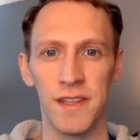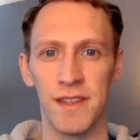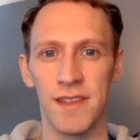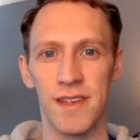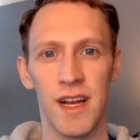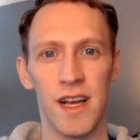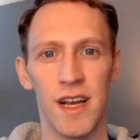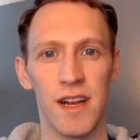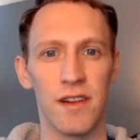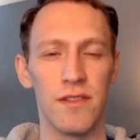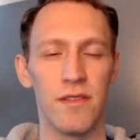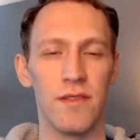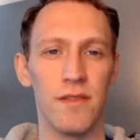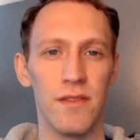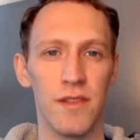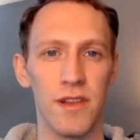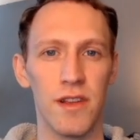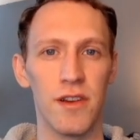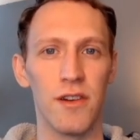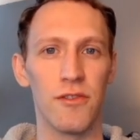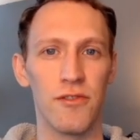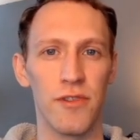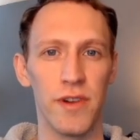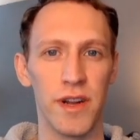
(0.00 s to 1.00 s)
It's not a
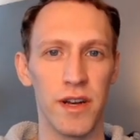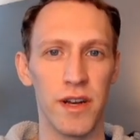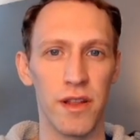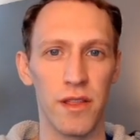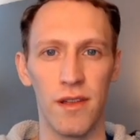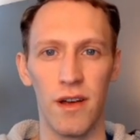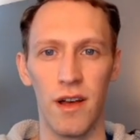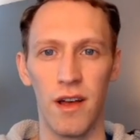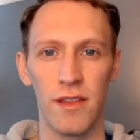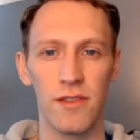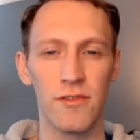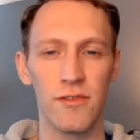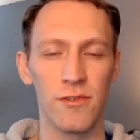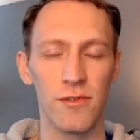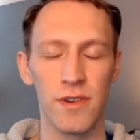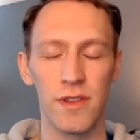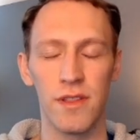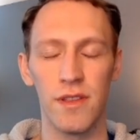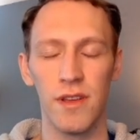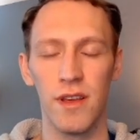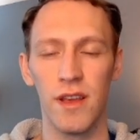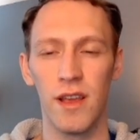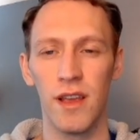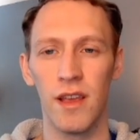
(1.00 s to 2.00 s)
train of thought sort
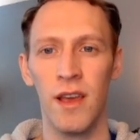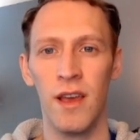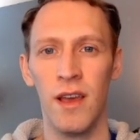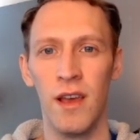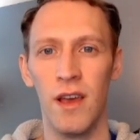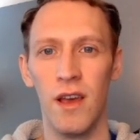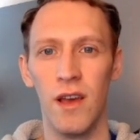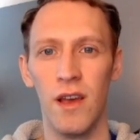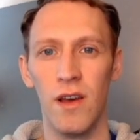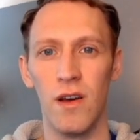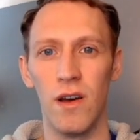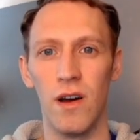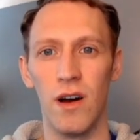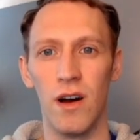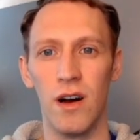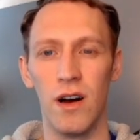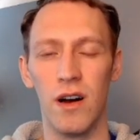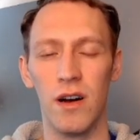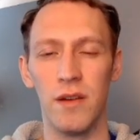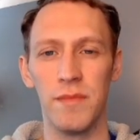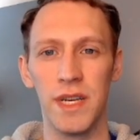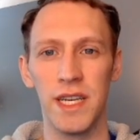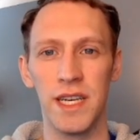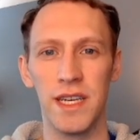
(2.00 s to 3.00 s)
of thing,
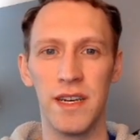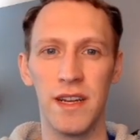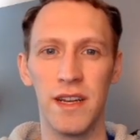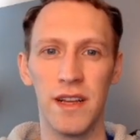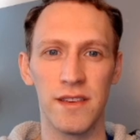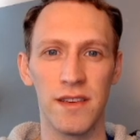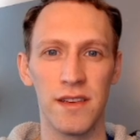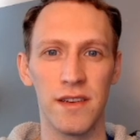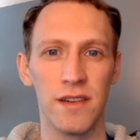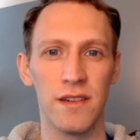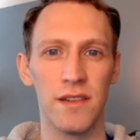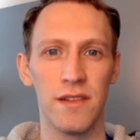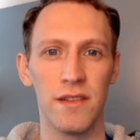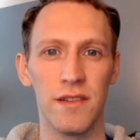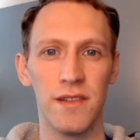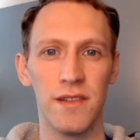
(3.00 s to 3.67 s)
and he doesn't